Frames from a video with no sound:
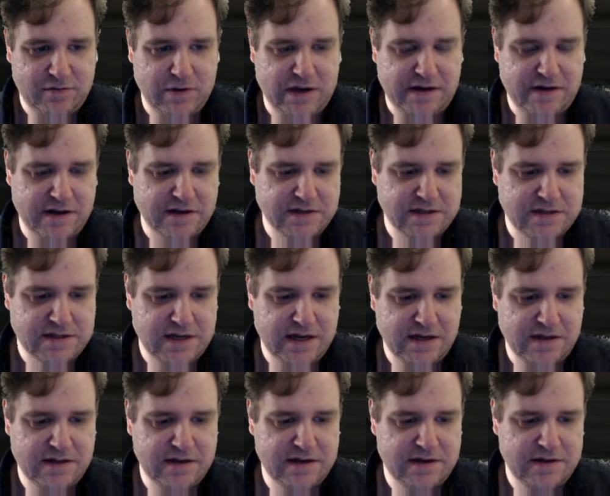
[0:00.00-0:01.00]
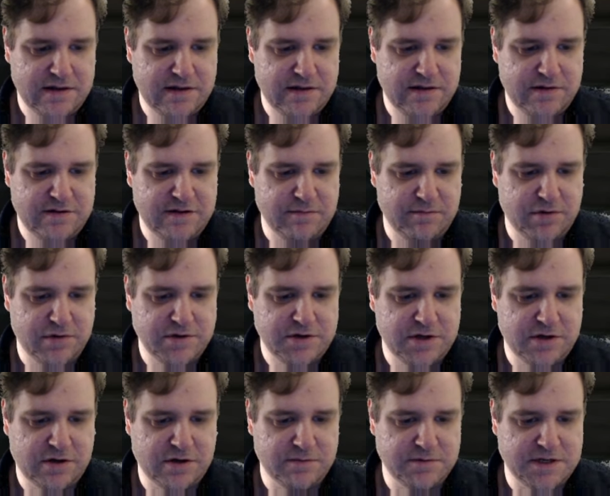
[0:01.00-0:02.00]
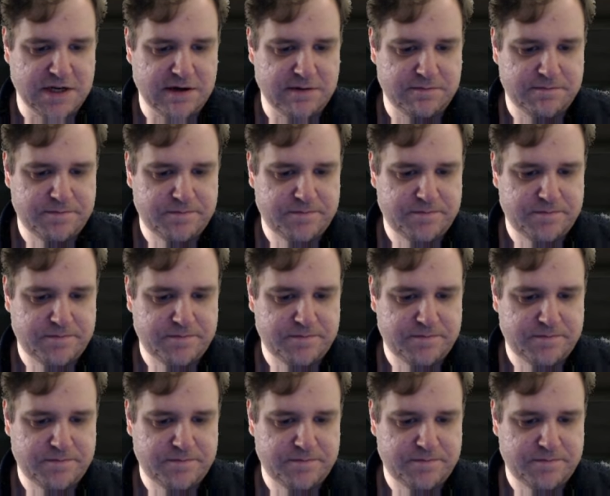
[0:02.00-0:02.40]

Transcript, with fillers: when, as I say, the, the 10.2 comes out.